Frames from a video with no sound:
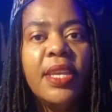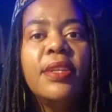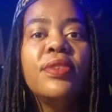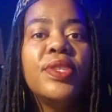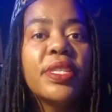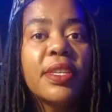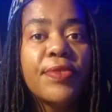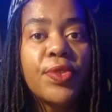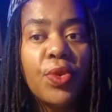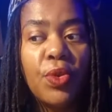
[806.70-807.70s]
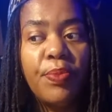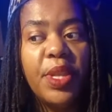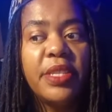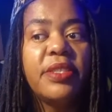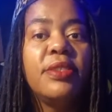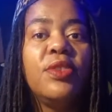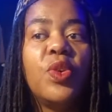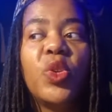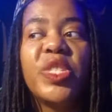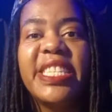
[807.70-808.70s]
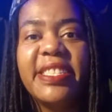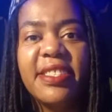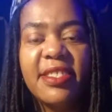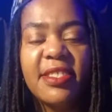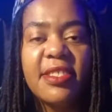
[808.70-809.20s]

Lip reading: You just have to hope that you're not tested